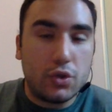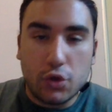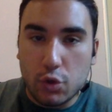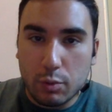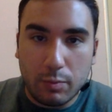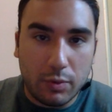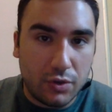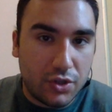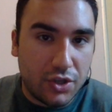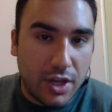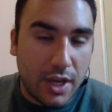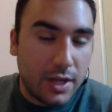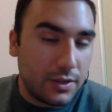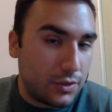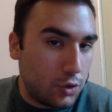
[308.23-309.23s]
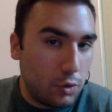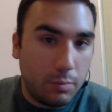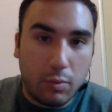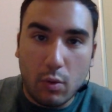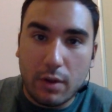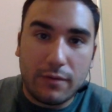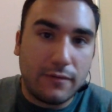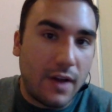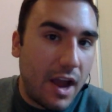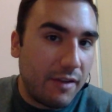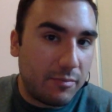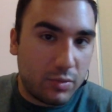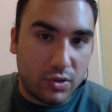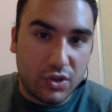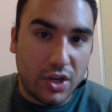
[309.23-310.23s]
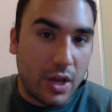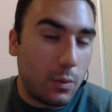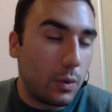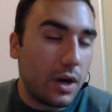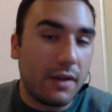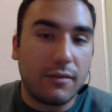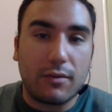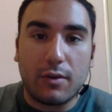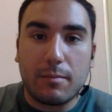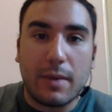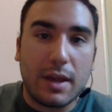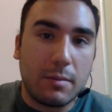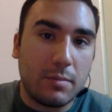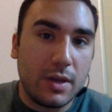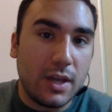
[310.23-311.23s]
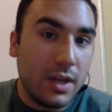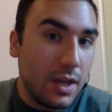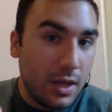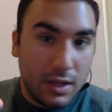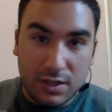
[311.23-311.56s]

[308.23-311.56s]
two percent, two point five percent, whatever it may be.